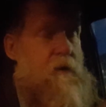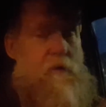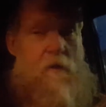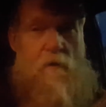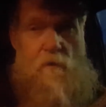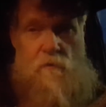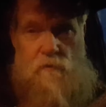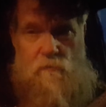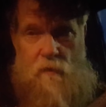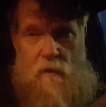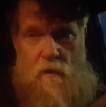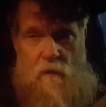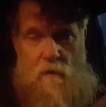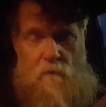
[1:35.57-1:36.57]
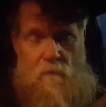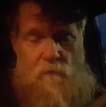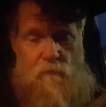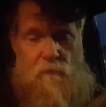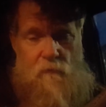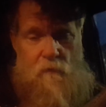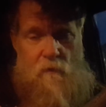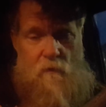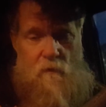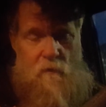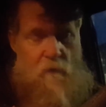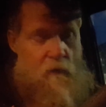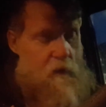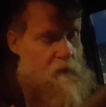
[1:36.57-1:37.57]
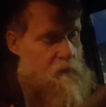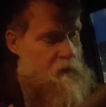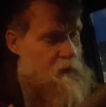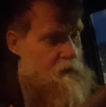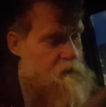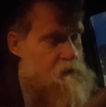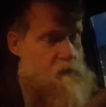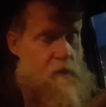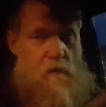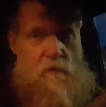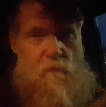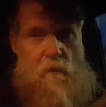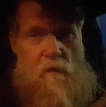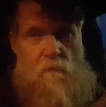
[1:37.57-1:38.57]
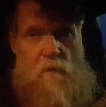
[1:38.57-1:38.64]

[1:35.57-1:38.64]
the industry. The industry has made